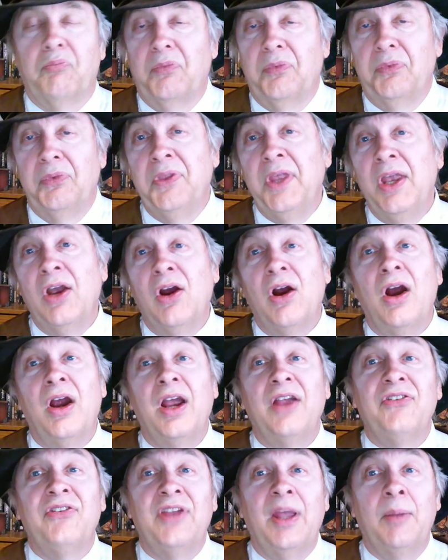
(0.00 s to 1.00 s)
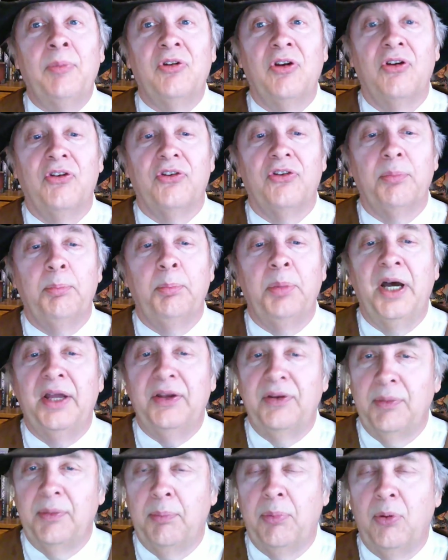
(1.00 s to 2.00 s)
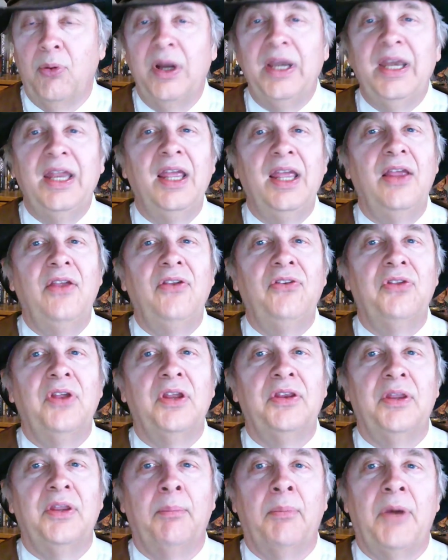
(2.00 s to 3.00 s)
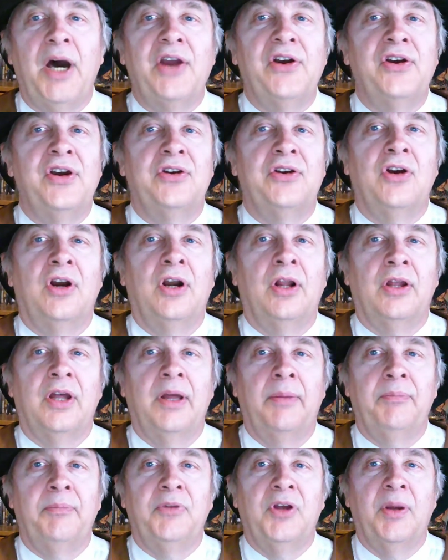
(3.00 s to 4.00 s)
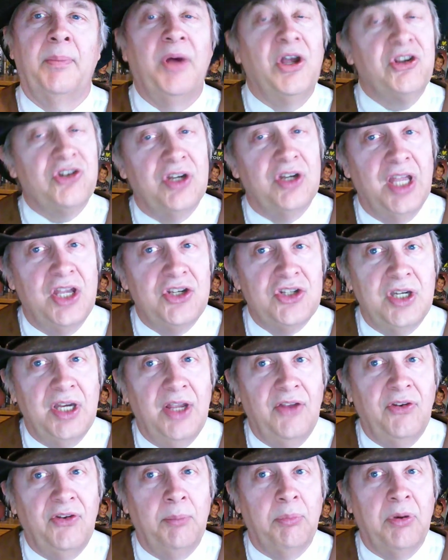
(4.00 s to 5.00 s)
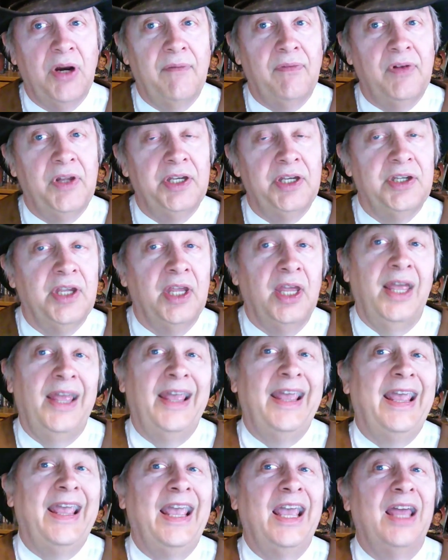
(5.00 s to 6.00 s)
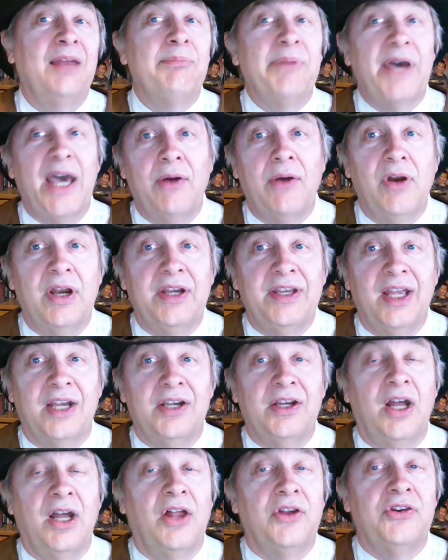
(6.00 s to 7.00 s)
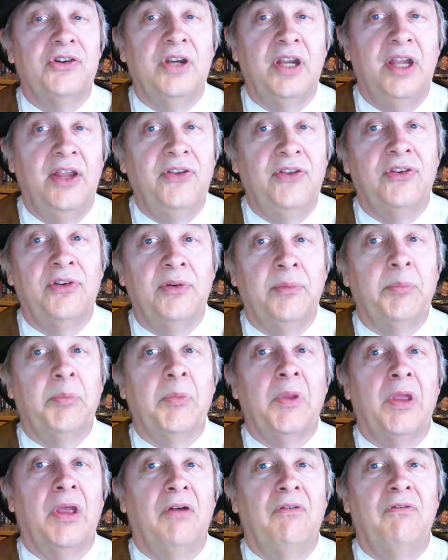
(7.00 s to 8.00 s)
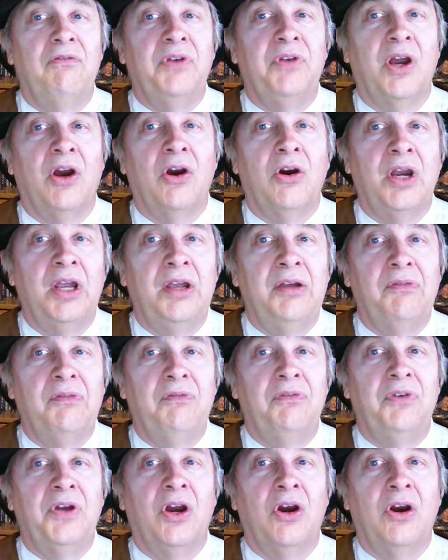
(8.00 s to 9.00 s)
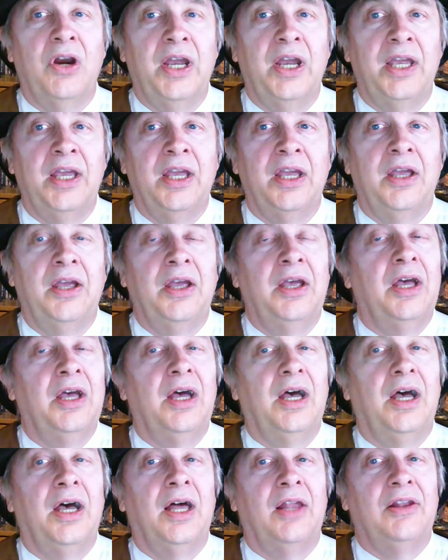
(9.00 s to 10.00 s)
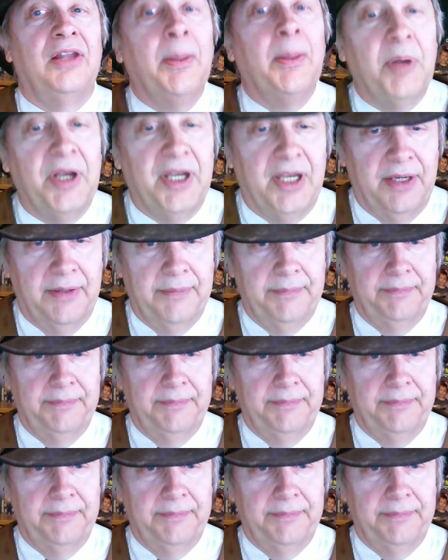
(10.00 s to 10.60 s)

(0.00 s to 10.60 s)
there are exceptions, but the point is that the modern internal com combustion engine isn't prevalent, and battery technology is very, very uh, limited.